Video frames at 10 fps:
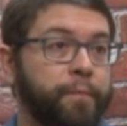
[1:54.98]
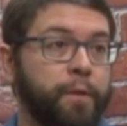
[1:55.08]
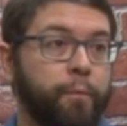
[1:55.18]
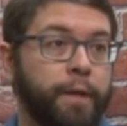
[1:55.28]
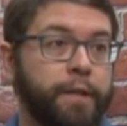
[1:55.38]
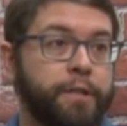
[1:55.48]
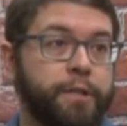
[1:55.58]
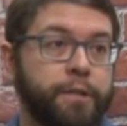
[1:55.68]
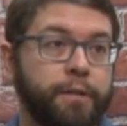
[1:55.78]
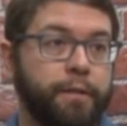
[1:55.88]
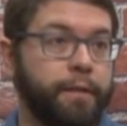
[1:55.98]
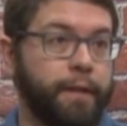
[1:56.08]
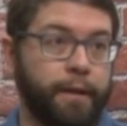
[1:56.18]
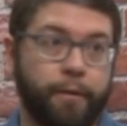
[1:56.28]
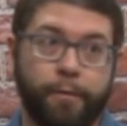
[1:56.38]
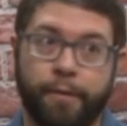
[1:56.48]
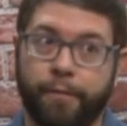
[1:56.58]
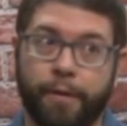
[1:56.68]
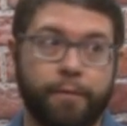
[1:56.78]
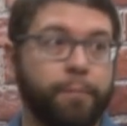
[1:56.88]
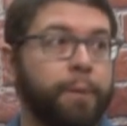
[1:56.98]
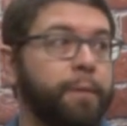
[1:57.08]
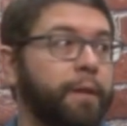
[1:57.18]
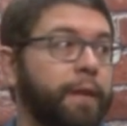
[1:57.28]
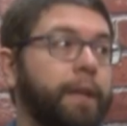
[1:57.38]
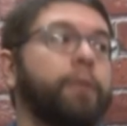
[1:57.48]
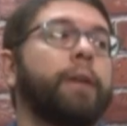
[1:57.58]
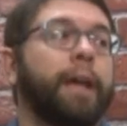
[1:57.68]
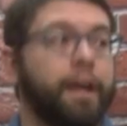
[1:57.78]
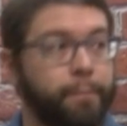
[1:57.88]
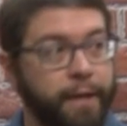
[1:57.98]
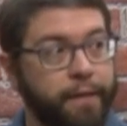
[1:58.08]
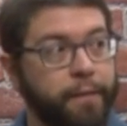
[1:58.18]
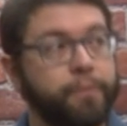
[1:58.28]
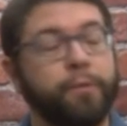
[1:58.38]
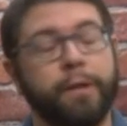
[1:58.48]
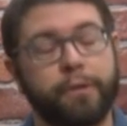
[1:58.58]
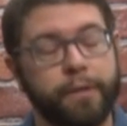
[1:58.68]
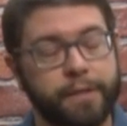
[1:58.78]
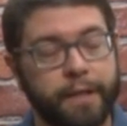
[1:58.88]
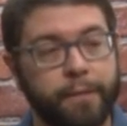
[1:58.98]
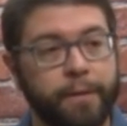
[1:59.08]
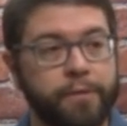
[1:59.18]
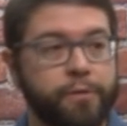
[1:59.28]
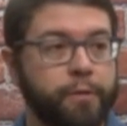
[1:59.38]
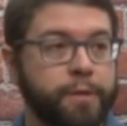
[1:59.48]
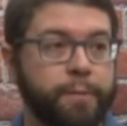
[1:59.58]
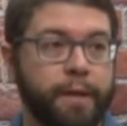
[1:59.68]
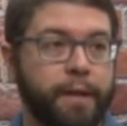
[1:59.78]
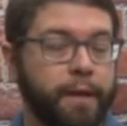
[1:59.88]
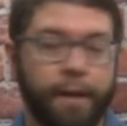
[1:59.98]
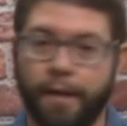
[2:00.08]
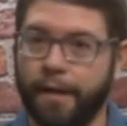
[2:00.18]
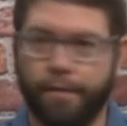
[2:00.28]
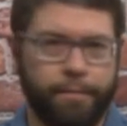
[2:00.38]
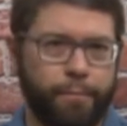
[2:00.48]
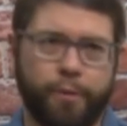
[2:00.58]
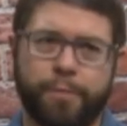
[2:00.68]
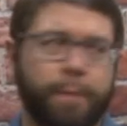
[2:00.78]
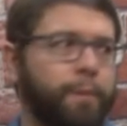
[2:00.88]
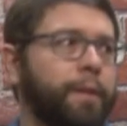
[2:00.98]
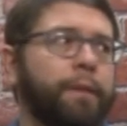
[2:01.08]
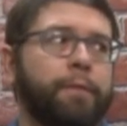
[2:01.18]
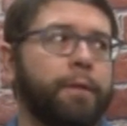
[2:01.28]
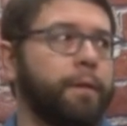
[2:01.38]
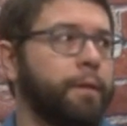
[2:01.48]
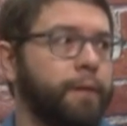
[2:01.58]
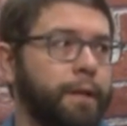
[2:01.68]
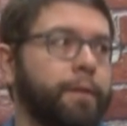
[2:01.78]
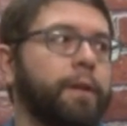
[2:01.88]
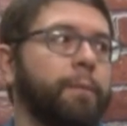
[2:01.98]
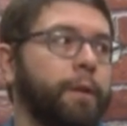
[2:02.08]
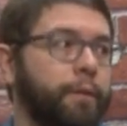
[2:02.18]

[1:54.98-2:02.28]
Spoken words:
which, if you ever bump into that, you can pay them to increase that amount of storage, but most people never come near